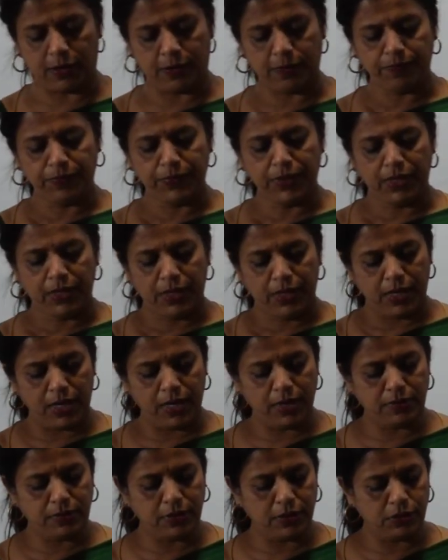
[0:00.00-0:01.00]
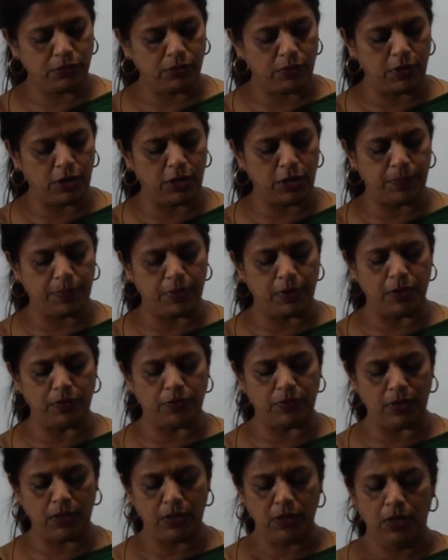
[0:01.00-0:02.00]
in asexually
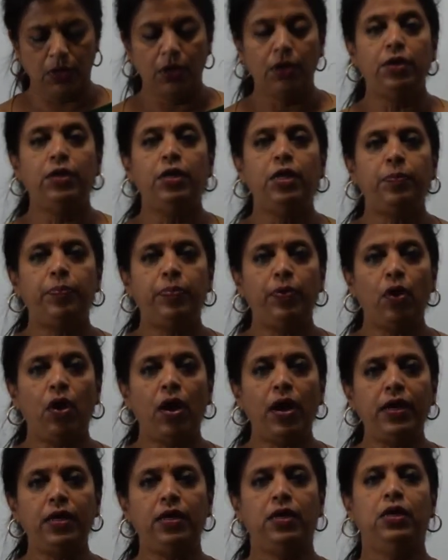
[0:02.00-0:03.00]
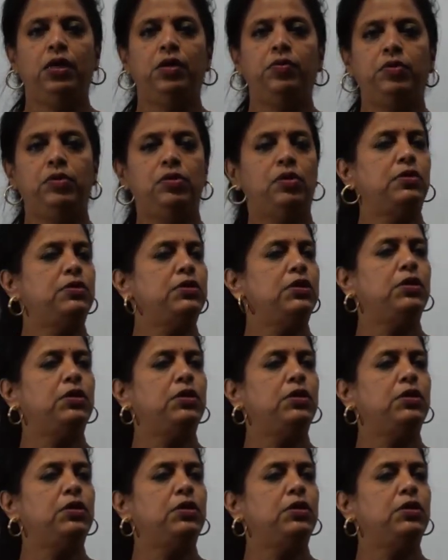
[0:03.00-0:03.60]
reproducing diploid individuals.